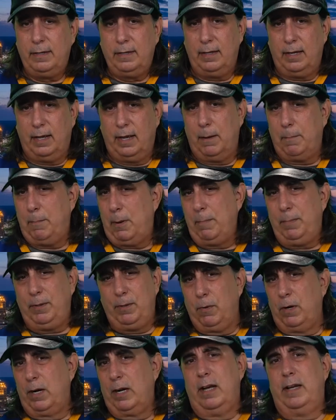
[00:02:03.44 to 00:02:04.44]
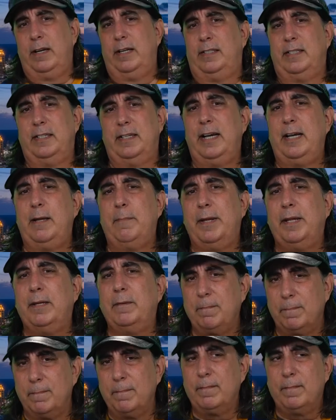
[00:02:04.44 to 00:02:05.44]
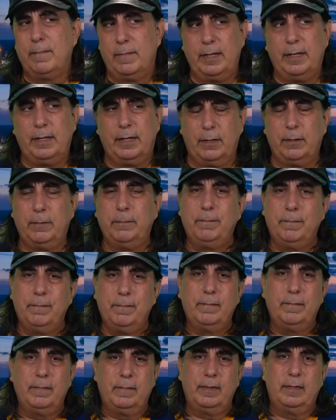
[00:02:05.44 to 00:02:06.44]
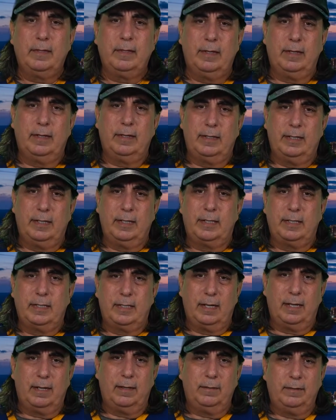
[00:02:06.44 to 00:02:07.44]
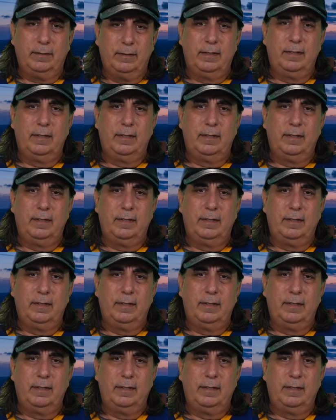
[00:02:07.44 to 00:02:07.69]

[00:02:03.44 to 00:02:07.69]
I'll probably work on it tonight a bit, you know, this video